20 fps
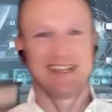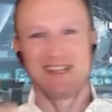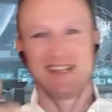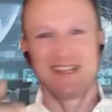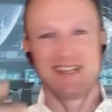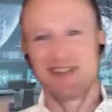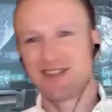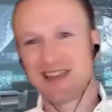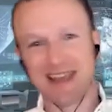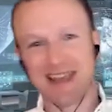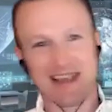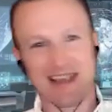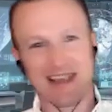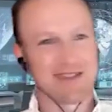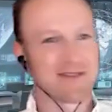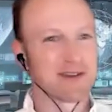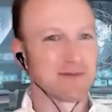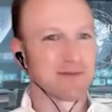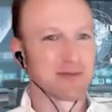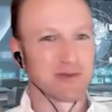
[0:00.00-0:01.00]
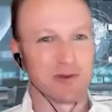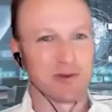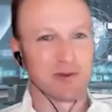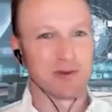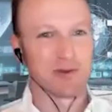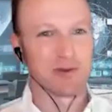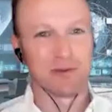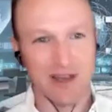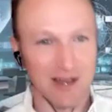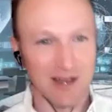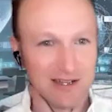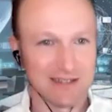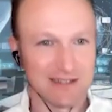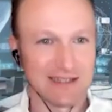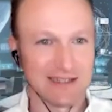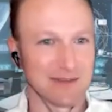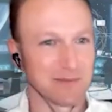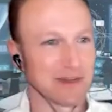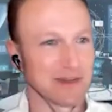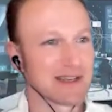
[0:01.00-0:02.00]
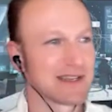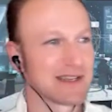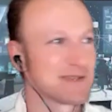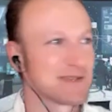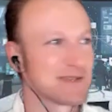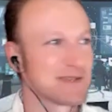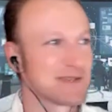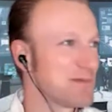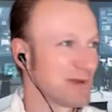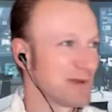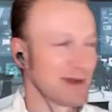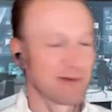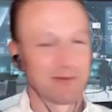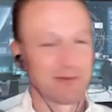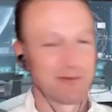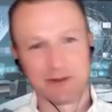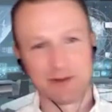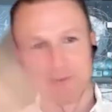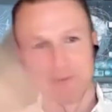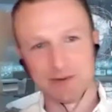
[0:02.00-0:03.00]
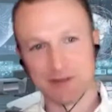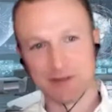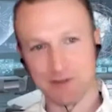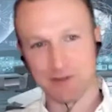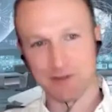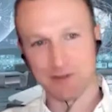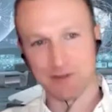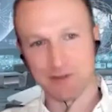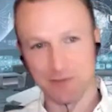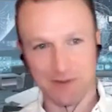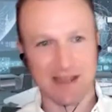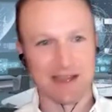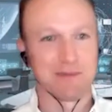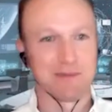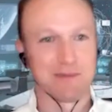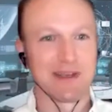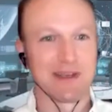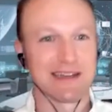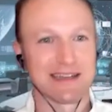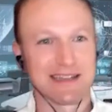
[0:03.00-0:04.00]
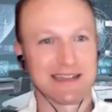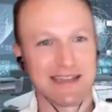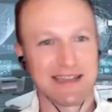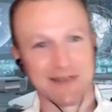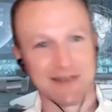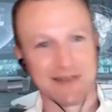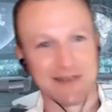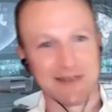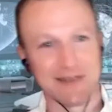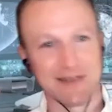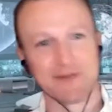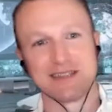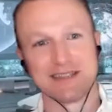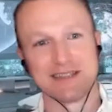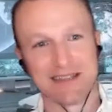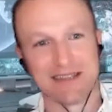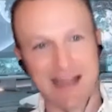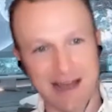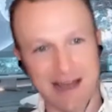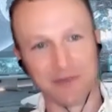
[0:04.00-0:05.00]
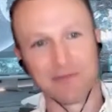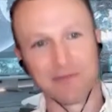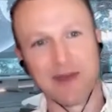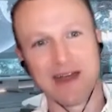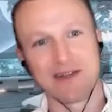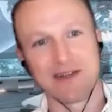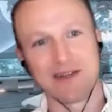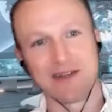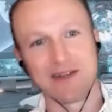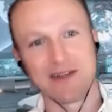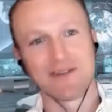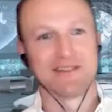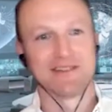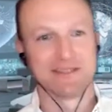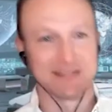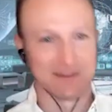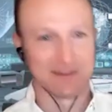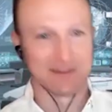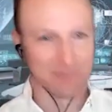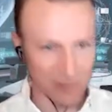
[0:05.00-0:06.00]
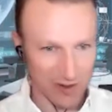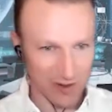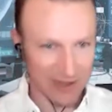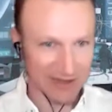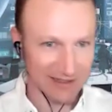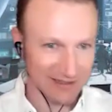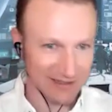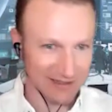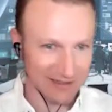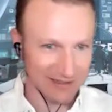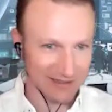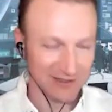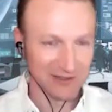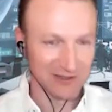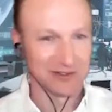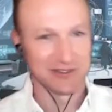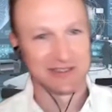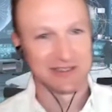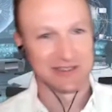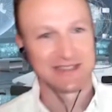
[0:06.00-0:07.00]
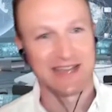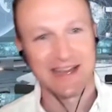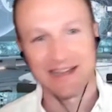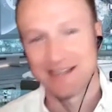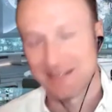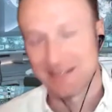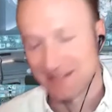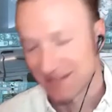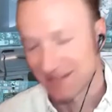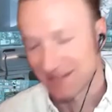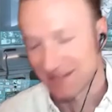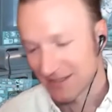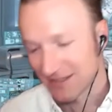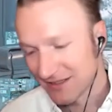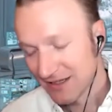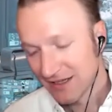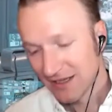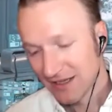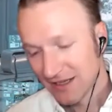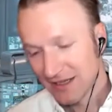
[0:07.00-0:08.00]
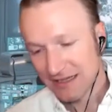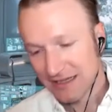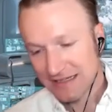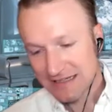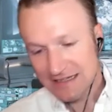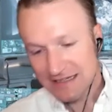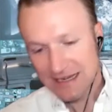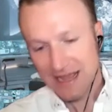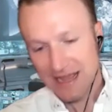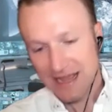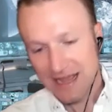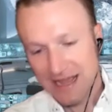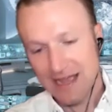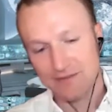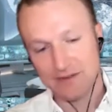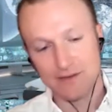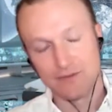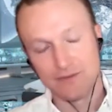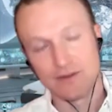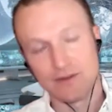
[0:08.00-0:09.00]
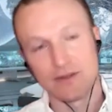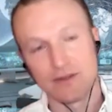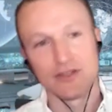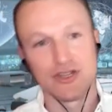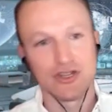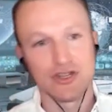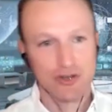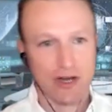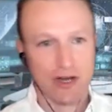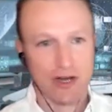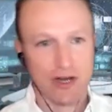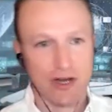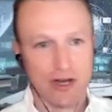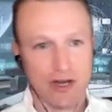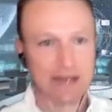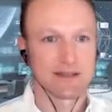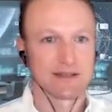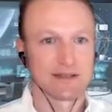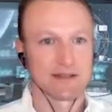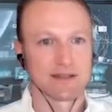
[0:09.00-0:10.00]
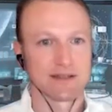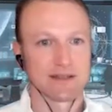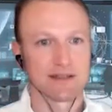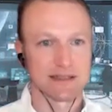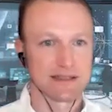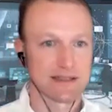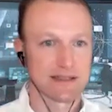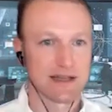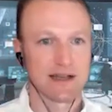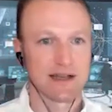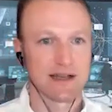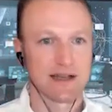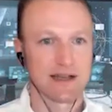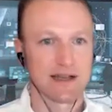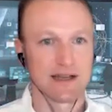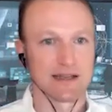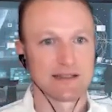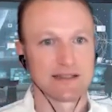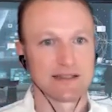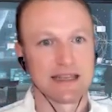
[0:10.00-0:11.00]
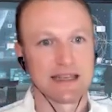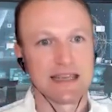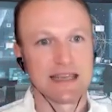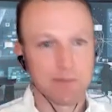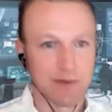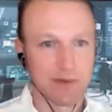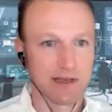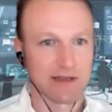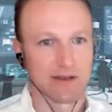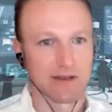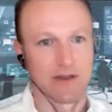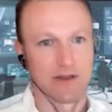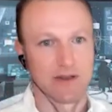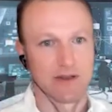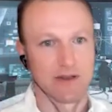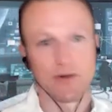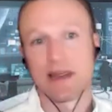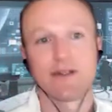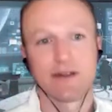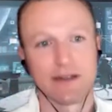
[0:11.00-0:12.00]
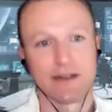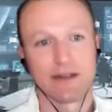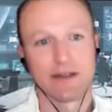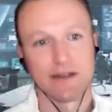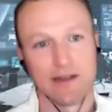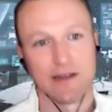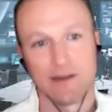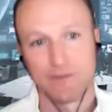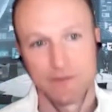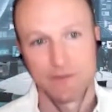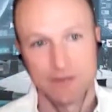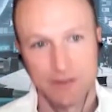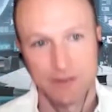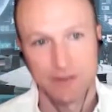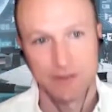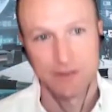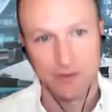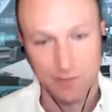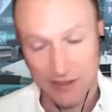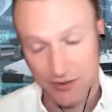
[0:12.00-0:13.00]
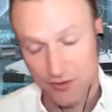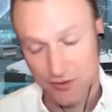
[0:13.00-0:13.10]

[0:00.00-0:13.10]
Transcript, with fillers: you can't even absorb the content because people have filled it with animated gifs and loud backgrounds and bright colored text and it didn't have enough constraints to the design to keep it coherent enough to be